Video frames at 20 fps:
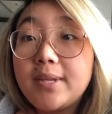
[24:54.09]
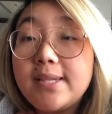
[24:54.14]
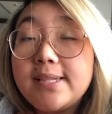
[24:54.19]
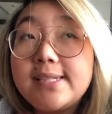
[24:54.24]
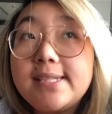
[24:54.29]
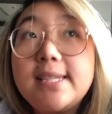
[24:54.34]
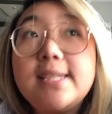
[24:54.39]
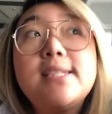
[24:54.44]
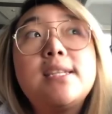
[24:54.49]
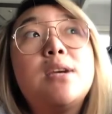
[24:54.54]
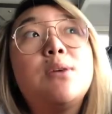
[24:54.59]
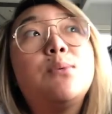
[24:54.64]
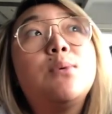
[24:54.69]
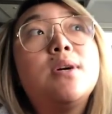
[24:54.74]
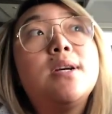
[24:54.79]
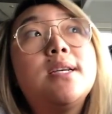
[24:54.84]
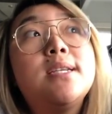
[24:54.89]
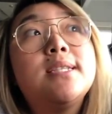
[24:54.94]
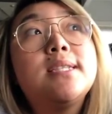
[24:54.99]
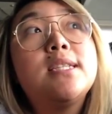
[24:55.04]
Since I
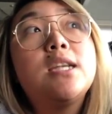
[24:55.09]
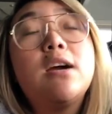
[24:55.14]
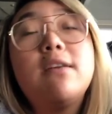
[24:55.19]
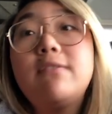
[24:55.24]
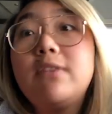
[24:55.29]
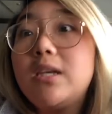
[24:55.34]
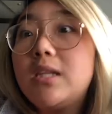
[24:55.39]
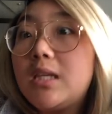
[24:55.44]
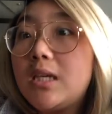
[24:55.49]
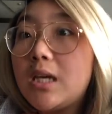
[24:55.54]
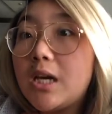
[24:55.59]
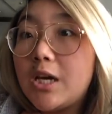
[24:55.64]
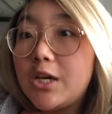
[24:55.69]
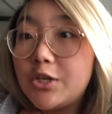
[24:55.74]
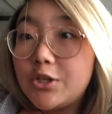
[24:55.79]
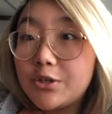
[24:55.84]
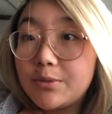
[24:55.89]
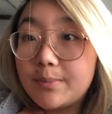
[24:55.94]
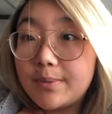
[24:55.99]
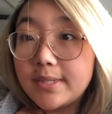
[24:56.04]
was not feeling
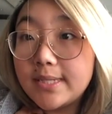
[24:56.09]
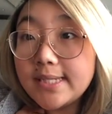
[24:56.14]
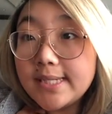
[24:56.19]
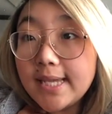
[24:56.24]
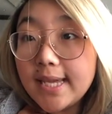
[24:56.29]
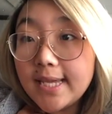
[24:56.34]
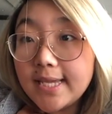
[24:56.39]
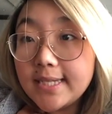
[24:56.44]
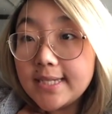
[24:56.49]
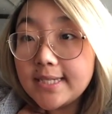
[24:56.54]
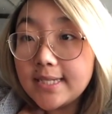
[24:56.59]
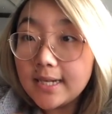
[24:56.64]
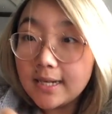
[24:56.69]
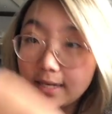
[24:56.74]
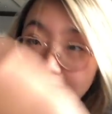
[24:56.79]
100%,